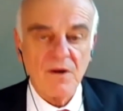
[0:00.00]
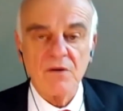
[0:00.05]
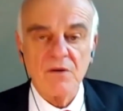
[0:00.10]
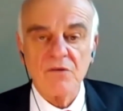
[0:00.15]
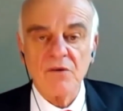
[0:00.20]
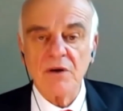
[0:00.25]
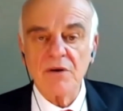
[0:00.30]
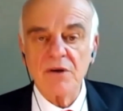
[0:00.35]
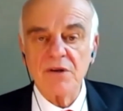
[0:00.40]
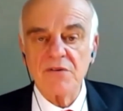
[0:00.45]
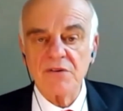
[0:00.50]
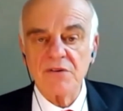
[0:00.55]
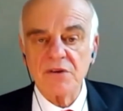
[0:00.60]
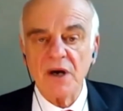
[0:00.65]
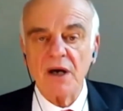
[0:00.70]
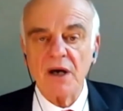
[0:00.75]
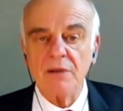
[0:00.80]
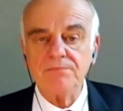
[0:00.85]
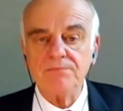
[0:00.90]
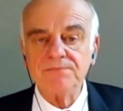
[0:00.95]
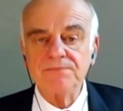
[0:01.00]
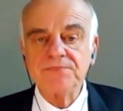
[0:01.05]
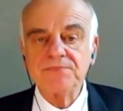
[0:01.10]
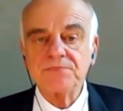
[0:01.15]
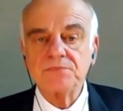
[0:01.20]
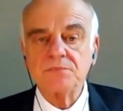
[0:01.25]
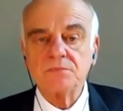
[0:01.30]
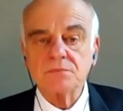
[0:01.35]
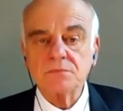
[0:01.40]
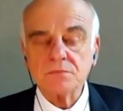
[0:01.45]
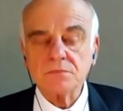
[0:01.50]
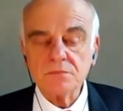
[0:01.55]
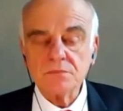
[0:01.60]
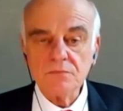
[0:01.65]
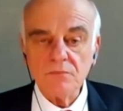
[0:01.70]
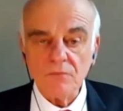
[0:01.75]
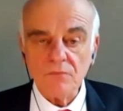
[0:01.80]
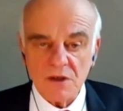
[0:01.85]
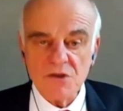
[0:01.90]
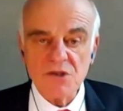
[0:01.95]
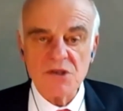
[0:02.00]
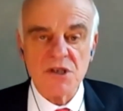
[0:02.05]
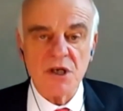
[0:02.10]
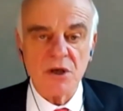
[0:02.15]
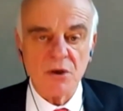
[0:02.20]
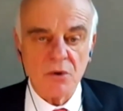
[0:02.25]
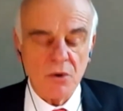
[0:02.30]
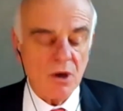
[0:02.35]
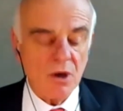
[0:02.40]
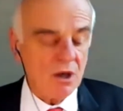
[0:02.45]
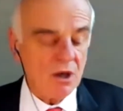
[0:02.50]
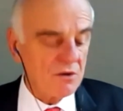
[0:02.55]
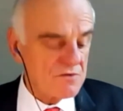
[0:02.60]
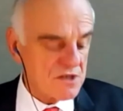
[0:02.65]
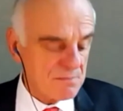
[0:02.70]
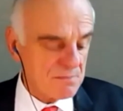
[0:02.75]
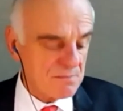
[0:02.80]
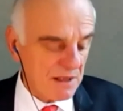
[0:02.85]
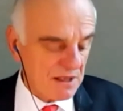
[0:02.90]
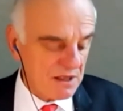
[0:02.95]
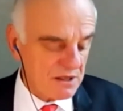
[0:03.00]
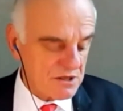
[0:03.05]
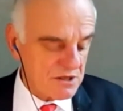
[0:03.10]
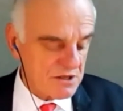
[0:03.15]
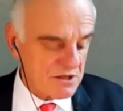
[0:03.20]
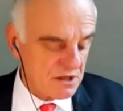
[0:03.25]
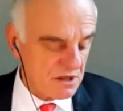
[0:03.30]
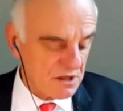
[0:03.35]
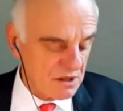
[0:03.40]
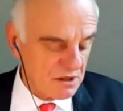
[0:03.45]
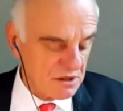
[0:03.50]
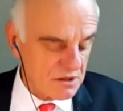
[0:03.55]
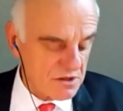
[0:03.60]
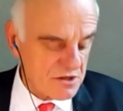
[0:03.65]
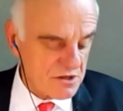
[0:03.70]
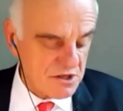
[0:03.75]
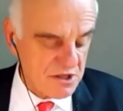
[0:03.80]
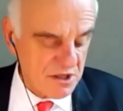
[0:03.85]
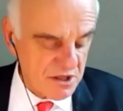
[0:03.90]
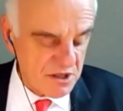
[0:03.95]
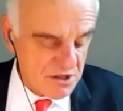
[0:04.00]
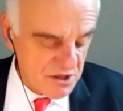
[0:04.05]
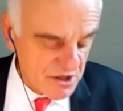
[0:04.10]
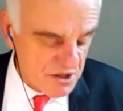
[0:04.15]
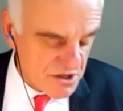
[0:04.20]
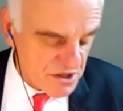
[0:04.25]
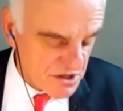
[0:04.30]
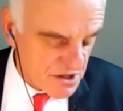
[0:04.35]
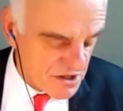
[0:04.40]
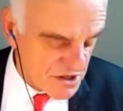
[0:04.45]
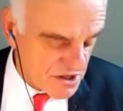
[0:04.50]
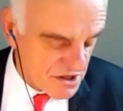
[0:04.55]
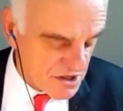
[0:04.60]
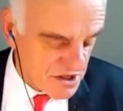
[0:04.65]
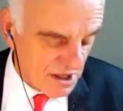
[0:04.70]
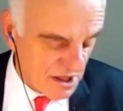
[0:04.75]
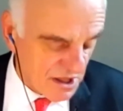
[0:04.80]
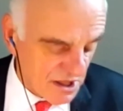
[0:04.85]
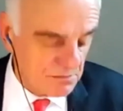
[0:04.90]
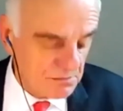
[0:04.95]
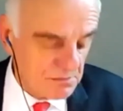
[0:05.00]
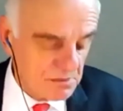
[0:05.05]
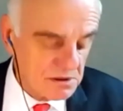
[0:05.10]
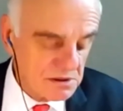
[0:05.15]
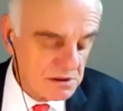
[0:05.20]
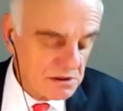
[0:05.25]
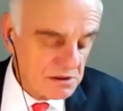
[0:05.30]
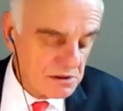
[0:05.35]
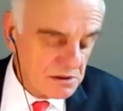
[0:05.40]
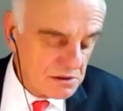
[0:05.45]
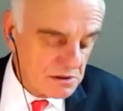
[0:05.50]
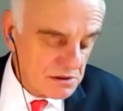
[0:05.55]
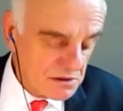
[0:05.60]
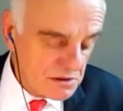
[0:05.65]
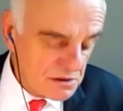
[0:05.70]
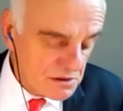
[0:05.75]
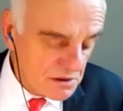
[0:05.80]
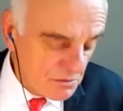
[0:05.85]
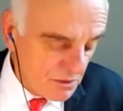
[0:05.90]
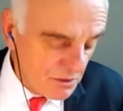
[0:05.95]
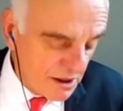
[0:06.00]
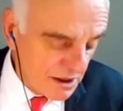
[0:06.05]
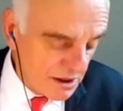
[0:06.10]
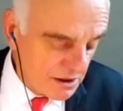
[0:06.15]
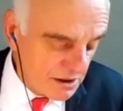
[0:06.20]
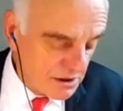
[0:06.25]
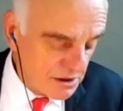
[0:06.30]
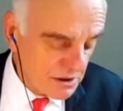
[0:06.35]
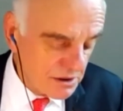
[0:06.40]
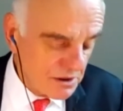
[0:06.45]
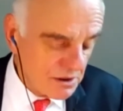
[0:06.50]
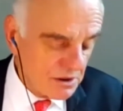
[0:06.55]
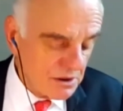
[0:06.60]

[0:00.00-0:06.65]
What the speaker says: So it's a time still of spikes and surges. It's a time when